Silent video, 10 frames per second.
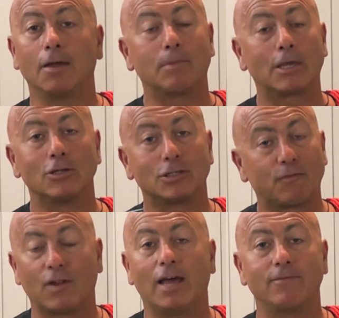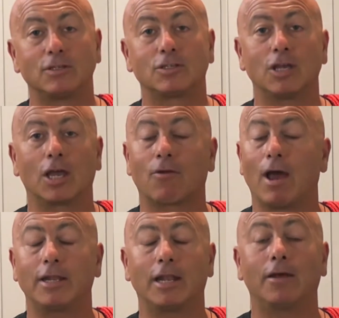because the flavours are so
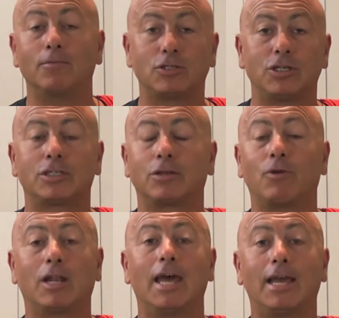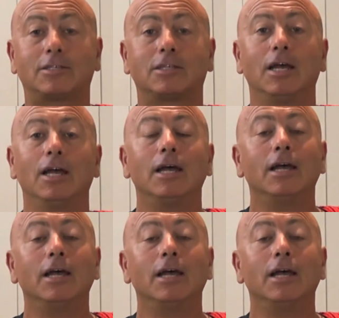great and it was just a relaxed,